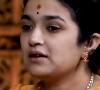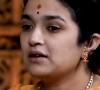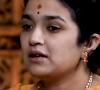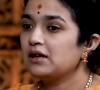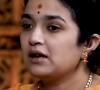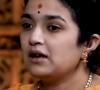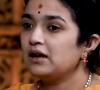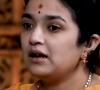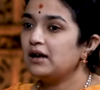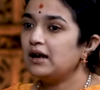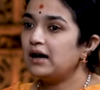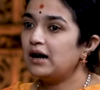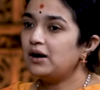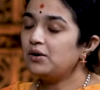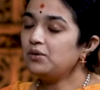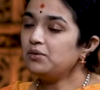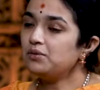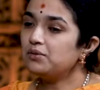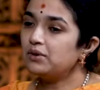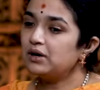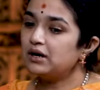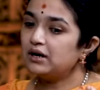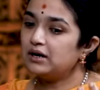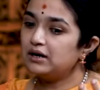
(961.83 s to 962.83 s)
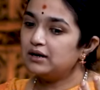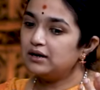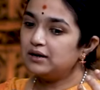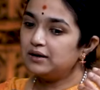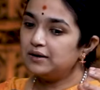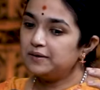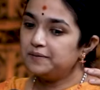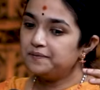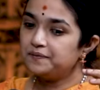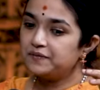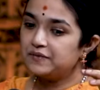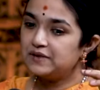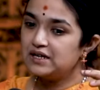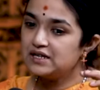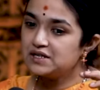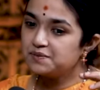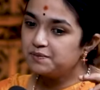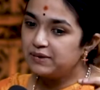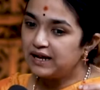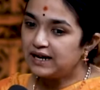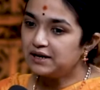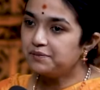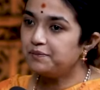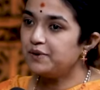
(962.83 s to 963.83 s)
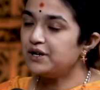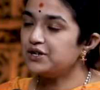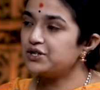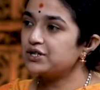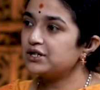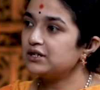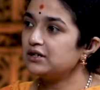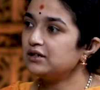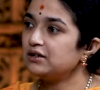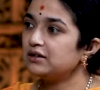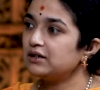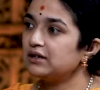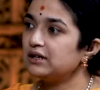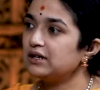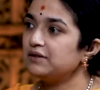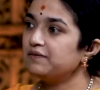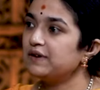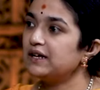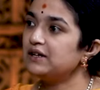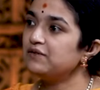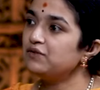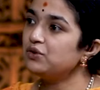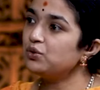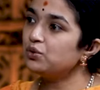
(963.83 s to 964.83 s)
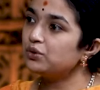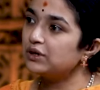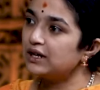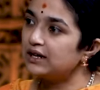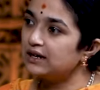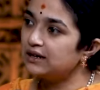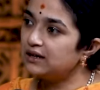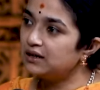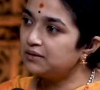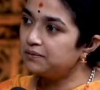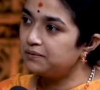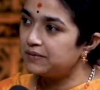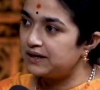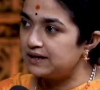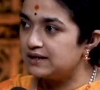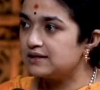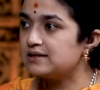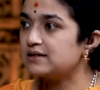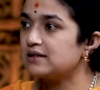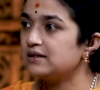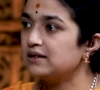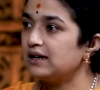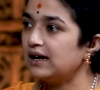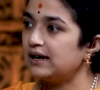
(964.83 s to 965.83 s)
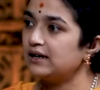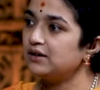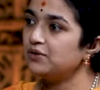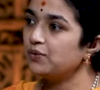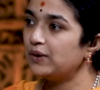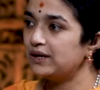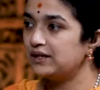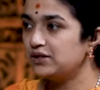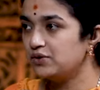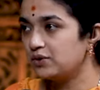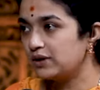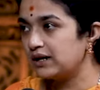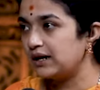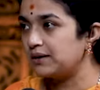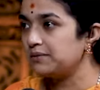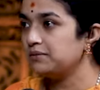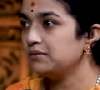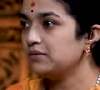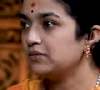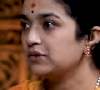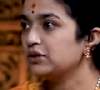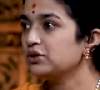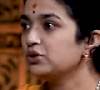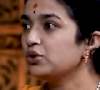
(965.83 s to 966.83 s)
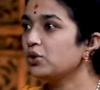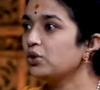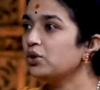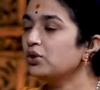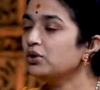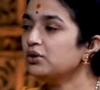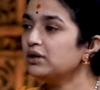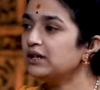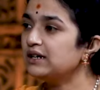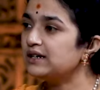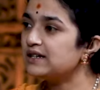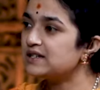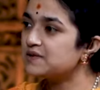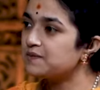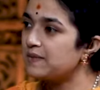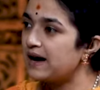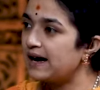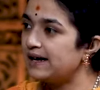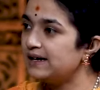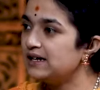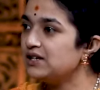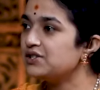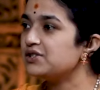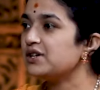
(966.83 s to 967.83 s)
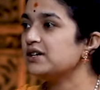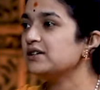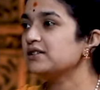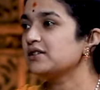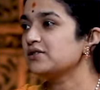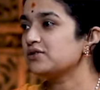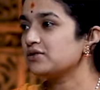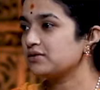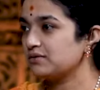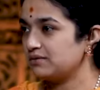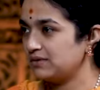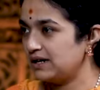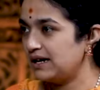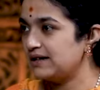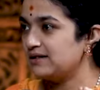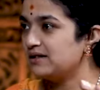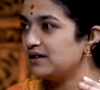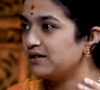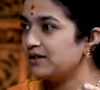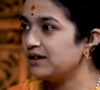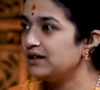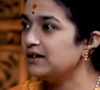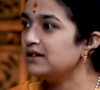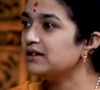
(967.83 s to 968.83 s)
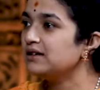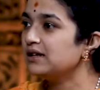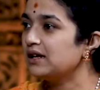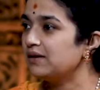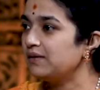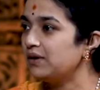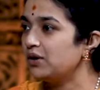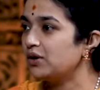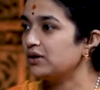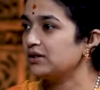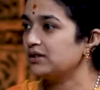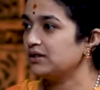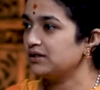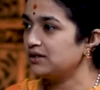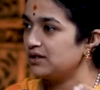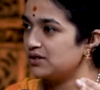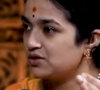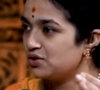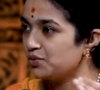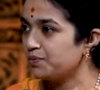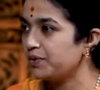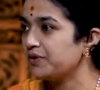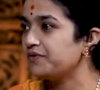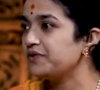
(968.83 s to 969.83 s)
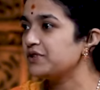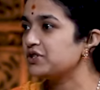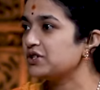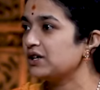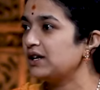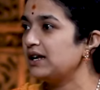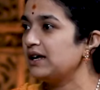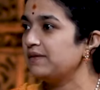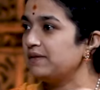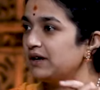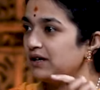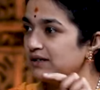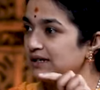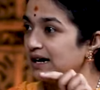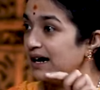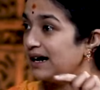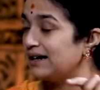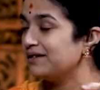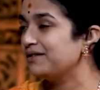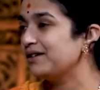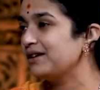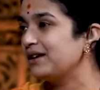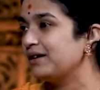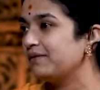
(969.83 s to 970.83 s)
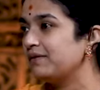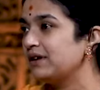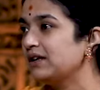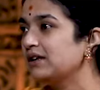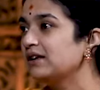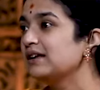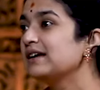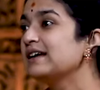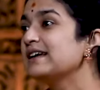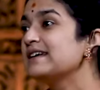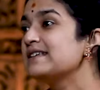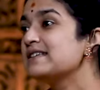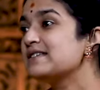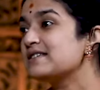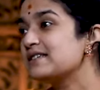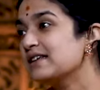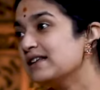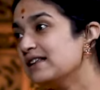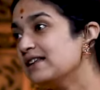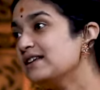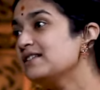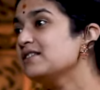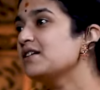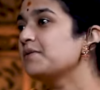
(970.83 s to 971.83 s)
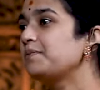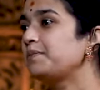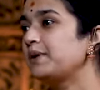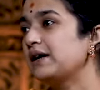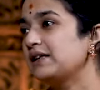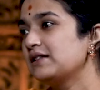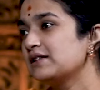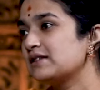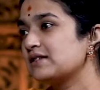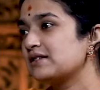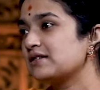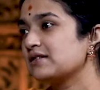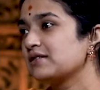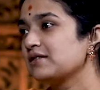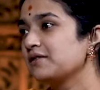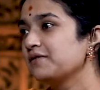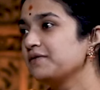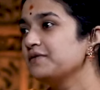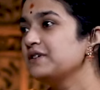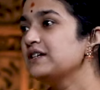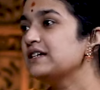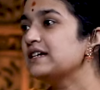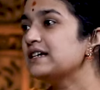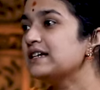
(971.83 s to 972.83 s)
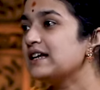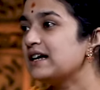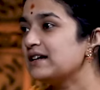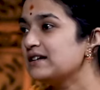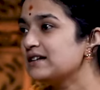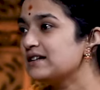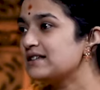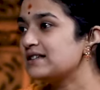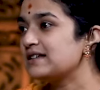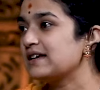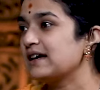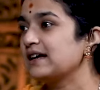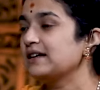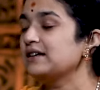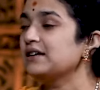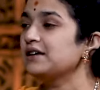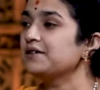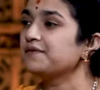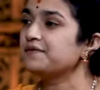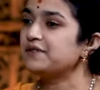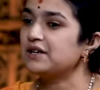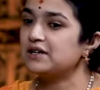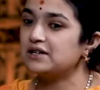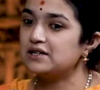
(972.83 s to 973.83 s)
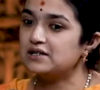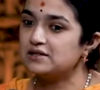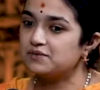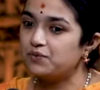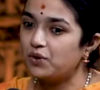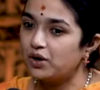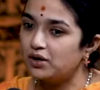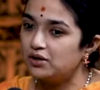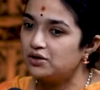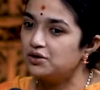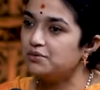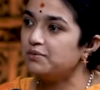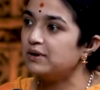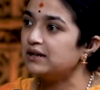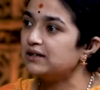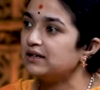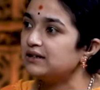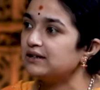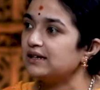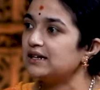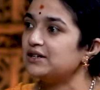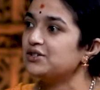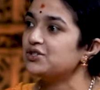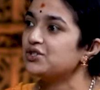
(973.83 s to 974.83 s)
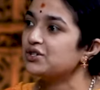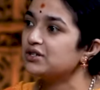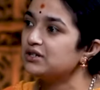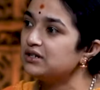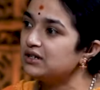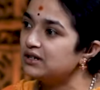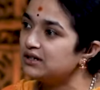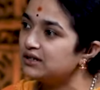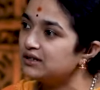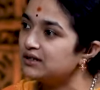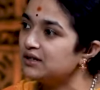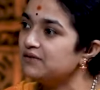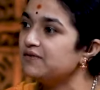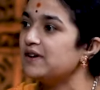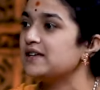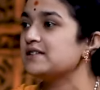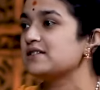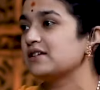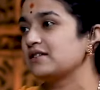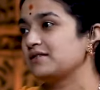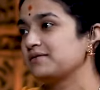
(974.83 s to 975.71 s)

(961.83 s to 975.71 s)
Now, this blood pressure, when you take a medicine and when you come, though it is managed at the reading level or the superficial level, at the artery level, still in the pulse, we can understand if there is volume and the tension in the vessel.